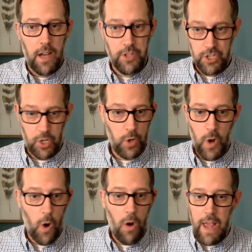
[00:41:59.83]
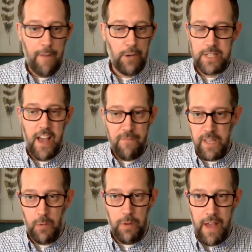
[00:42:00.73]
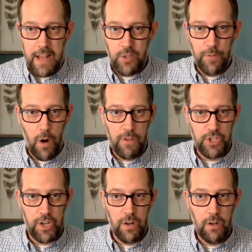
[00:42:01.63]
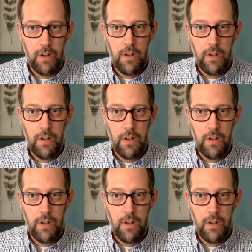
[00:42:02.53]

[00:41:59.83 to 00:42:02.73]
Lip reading: just so you know, every staff meeting we've had so far this year